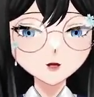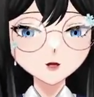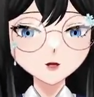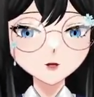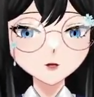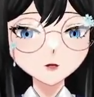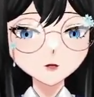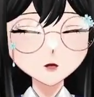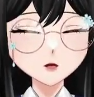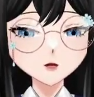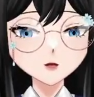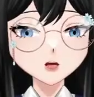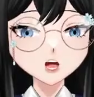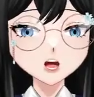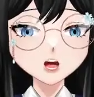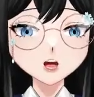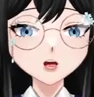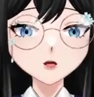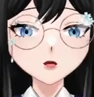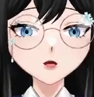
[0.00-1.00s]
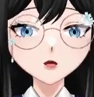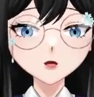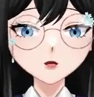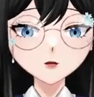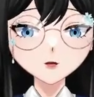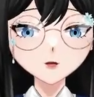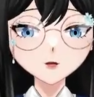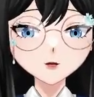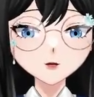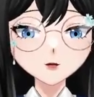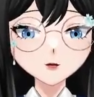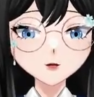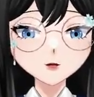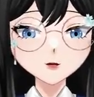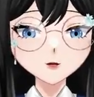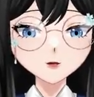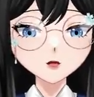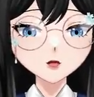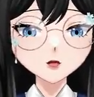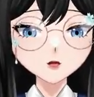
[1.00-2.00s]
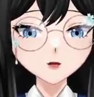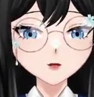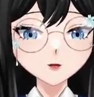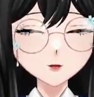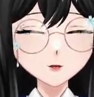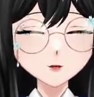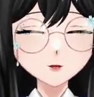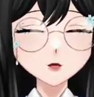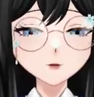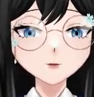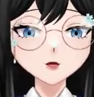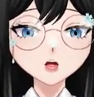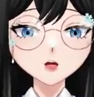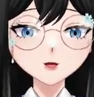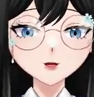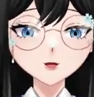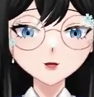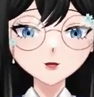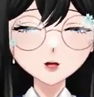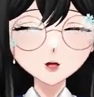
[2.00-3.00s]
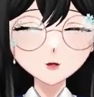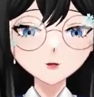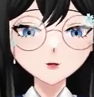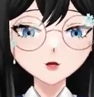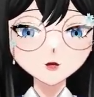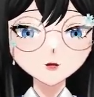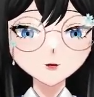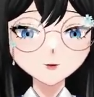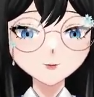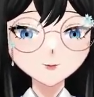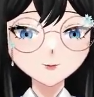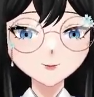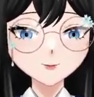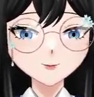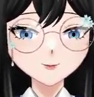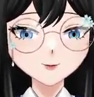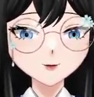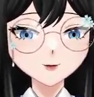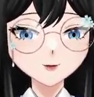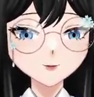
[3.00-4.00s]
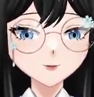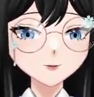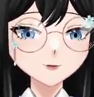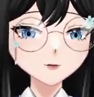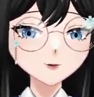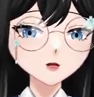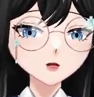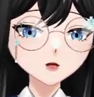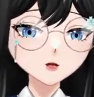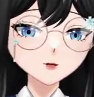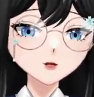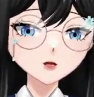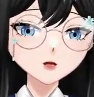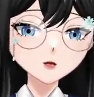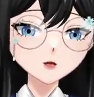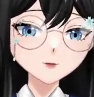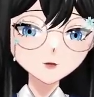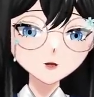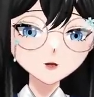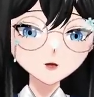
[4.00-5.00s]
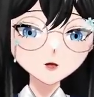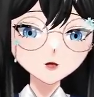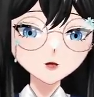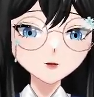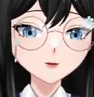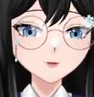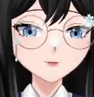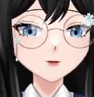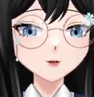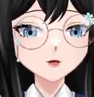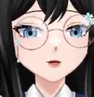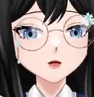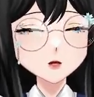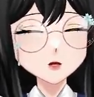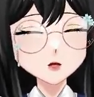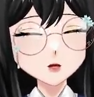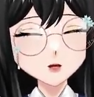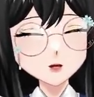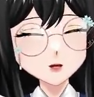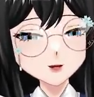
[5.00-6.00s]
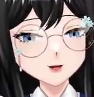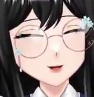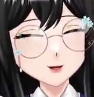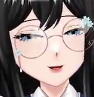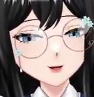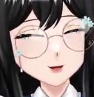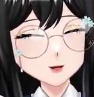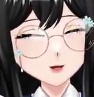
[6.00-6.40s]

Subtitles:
would anchor it to the basal lamina. Nutrient transport for circulation.